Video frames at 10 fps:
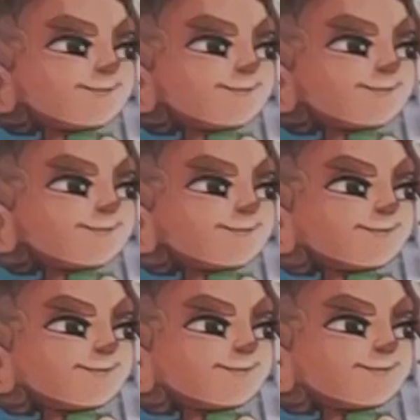
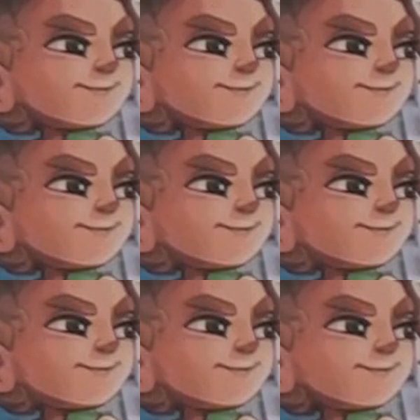
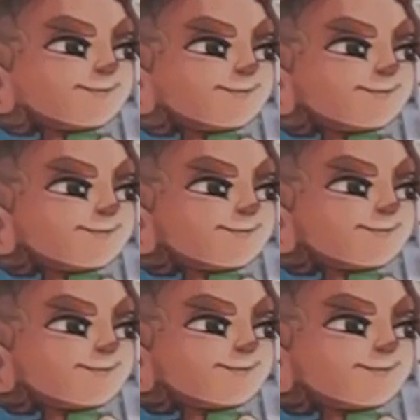
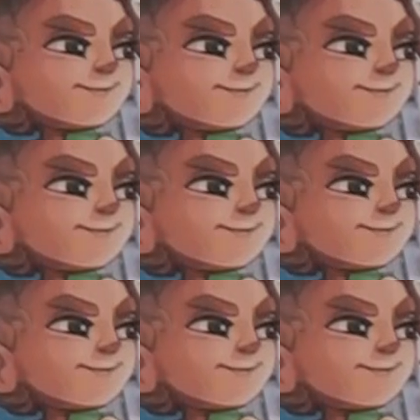
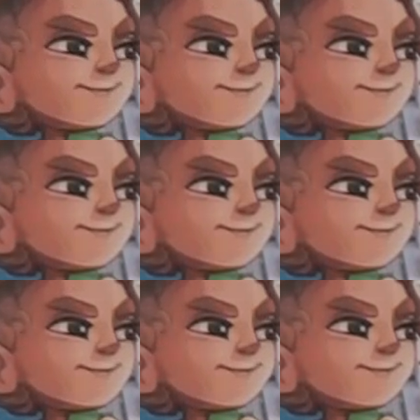The person shown says nothing.